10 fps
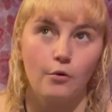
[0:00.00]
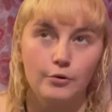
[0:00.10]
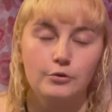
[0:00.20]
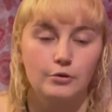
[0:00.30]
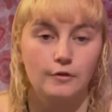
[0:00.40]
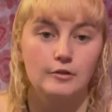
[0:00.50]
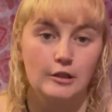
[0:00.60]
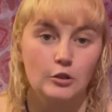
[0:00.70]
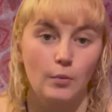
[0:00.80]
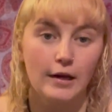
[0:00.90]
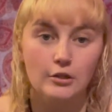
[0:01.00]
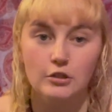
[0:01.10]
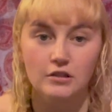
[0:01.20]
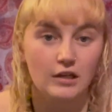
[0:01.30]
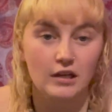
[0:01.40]
sorts of
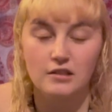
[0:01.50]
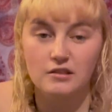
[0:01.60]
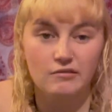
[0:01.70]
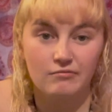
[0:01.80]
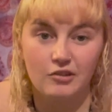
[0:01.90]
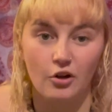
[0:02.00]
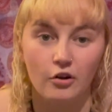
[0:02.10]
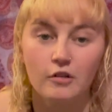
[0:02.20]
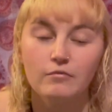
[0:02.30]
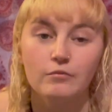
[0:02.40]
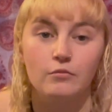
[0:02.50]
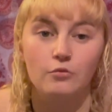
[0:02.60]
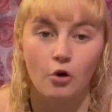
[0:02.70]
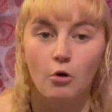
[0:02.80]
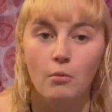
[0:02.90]
situations, and it's, you know,
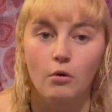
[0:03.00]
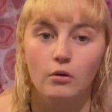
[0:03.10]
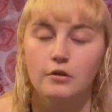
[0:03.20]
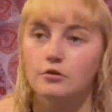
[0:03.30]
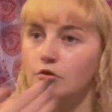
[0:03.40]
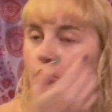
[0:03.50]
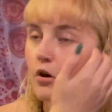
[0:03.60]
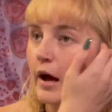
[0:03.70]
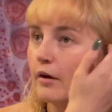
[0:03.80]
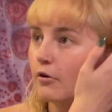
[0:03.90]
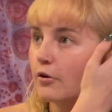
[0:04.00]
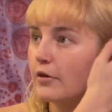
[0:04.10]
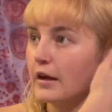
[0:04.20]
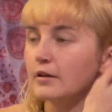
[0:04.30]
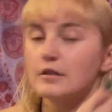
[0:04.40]
normal to outgrow
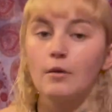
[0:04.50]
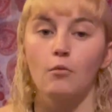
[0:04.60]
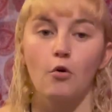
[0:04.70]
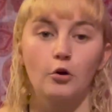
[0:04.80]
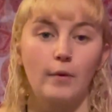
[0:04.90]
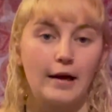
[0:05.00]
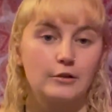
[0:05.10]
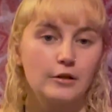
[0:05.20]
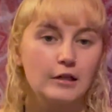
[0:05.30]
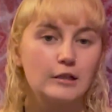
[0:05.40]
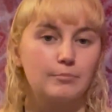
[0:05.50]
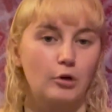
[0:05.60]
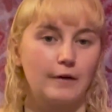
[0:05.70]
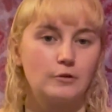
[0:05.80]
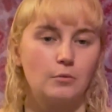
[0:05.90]
things and walk away. So I think it's
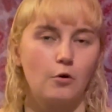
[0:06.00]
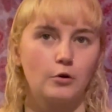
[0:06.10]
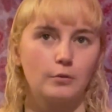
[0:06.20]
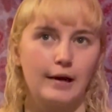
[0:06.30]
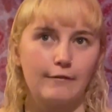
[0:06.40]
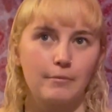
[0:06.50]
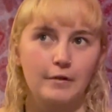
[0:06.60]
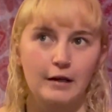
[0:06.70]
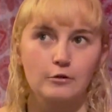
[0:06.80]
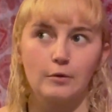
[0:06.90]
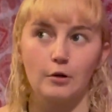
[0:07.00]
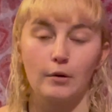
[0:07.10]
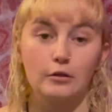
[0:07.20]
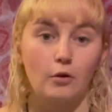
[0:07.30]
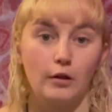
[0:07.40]
brave to walk away from things when you
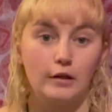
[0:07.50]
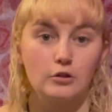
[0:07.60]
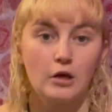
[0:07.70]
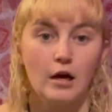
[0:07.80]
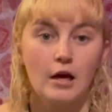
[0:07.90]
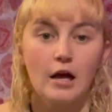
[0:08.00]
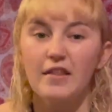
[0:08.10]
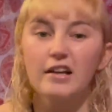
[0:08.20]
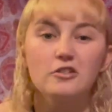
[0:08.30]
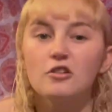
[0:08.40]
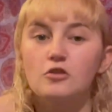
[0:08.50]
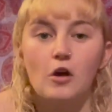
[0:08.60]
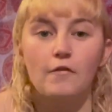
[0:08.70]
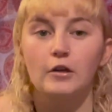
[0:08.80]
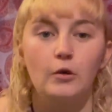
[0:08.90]
acknowledge that it's not
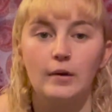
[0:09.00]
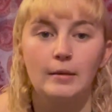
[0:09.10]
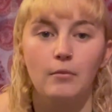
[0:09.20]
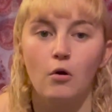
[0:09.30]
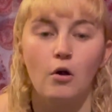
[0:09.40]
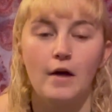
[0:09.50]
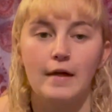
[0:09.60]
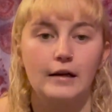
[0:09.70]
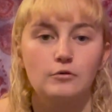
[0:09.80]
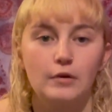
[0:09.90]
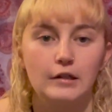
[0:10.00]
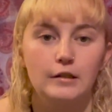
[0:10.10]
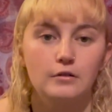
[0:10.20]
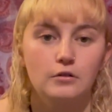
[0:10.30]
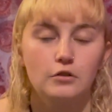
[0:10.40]
serving you anymore and that
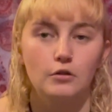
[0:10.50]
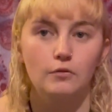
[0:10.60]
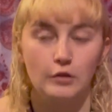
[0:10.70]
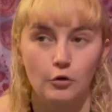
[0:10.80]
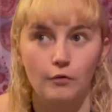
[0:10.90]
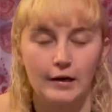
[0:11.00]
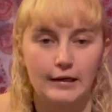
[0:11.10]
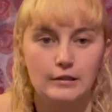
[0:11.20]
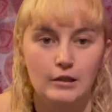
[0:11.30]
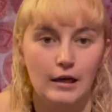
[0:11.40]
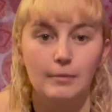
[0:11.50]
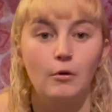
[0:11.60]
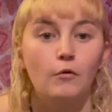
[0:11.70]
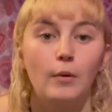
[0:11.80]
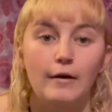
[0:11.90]
you're ready to, like,
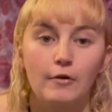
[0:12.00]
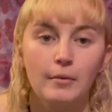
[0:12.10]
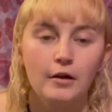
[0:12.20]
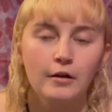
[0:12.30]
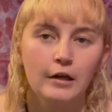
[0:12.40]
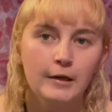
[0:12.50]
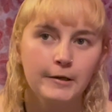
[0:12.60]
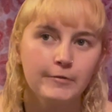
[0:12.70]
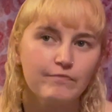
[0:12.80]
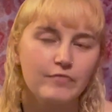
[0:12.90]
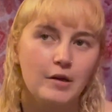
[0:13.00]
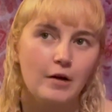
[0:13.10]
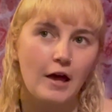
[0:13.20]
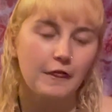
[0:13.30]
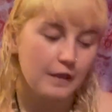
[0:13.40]
move away from it.
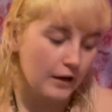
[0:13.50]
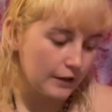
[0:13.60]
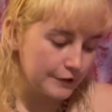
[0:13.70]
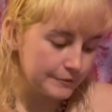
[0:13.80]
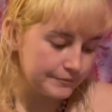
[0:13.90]
I think